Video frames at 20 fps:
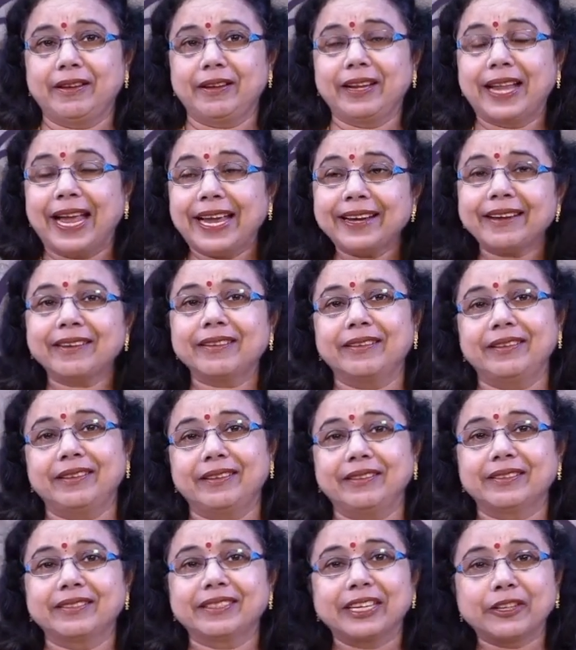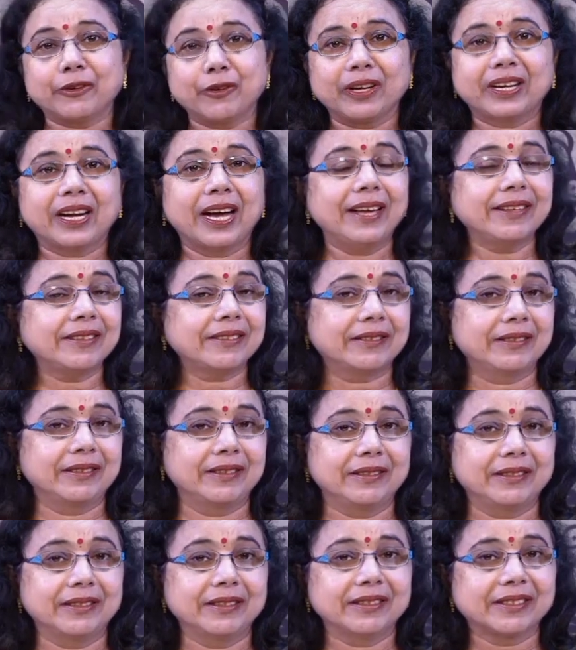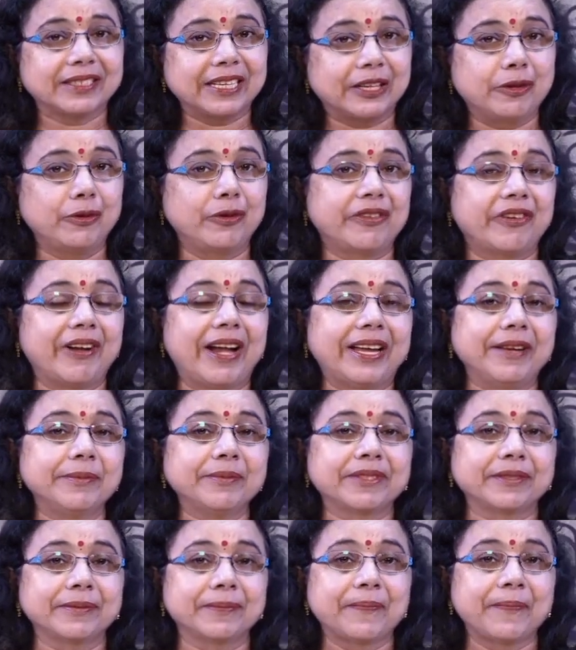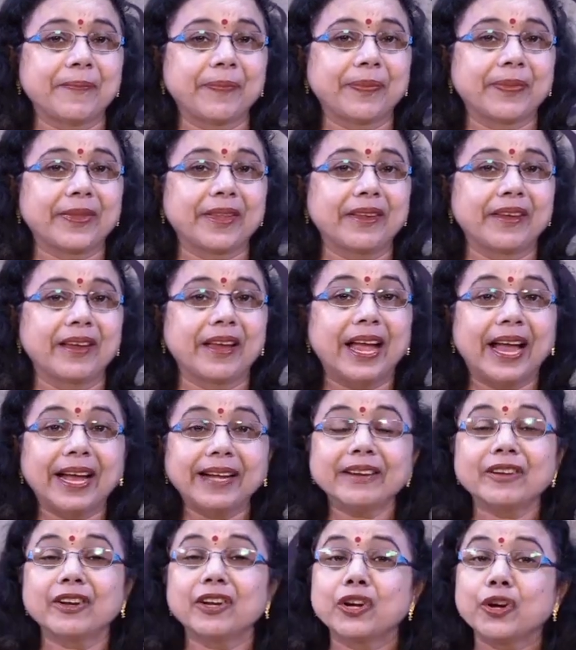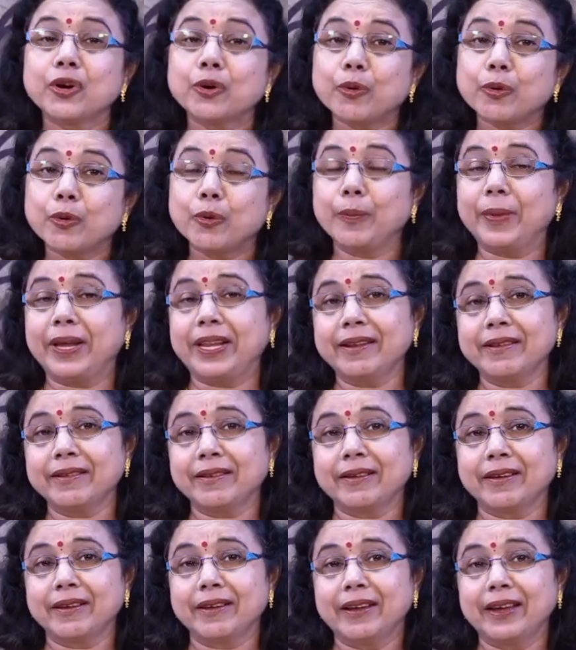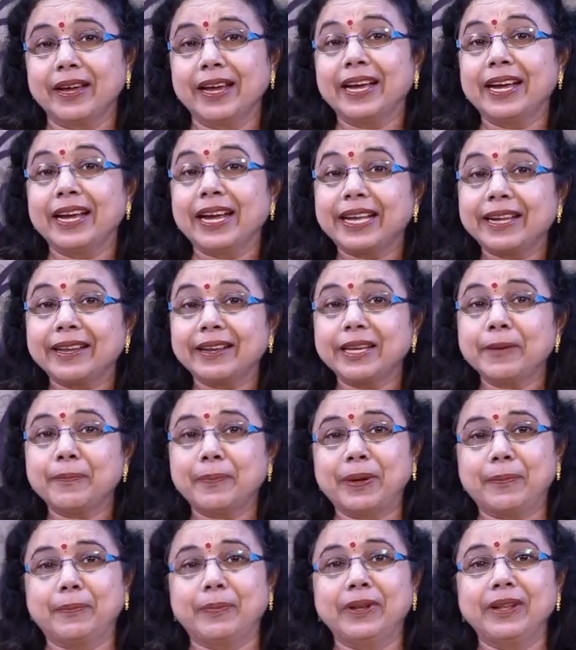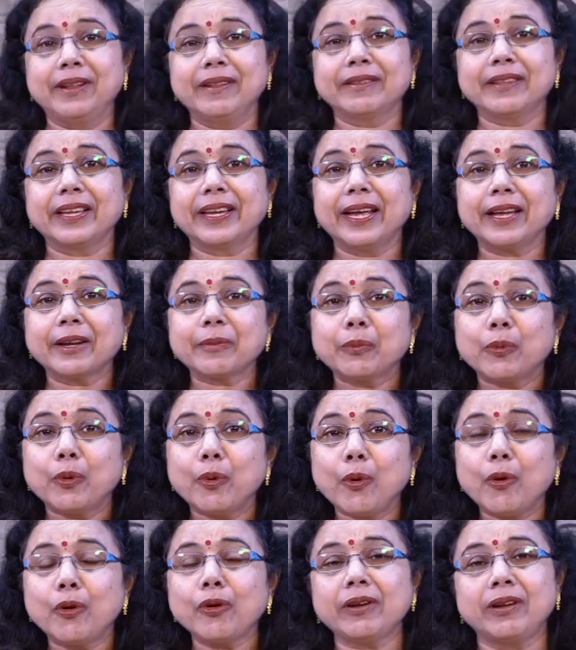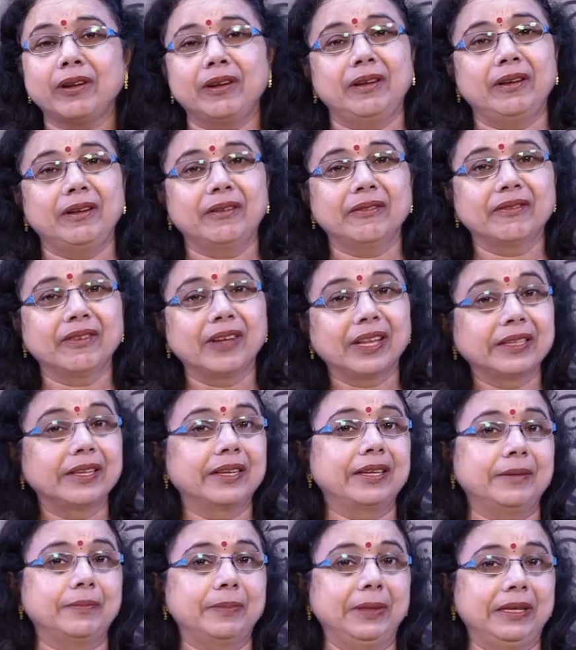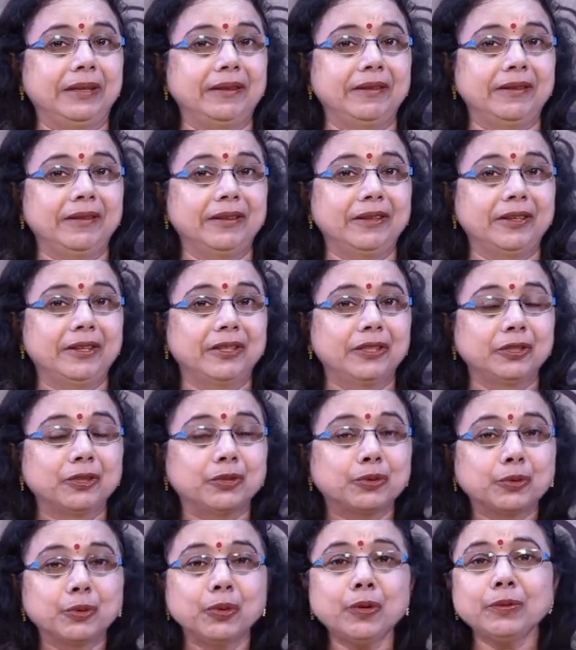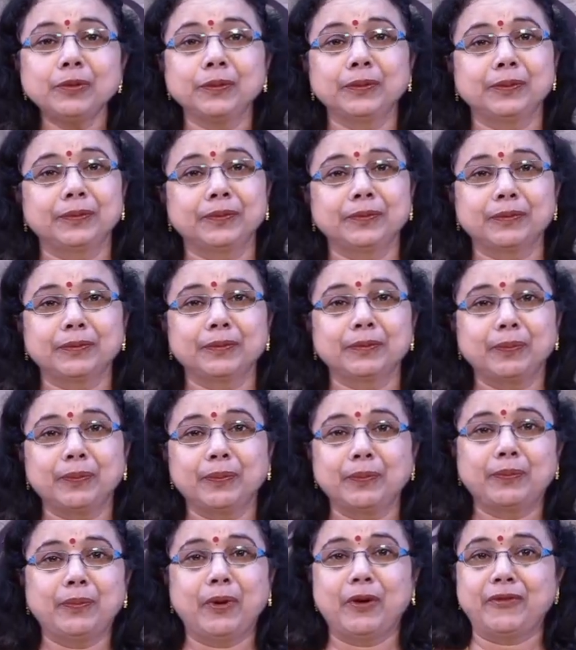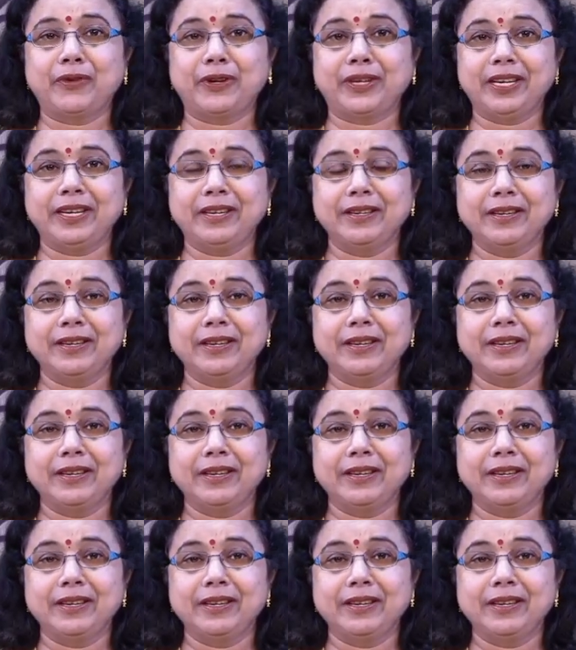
like scheduled caste, scheduled tribes and women, elderly people, they are more vulnerable to poverty.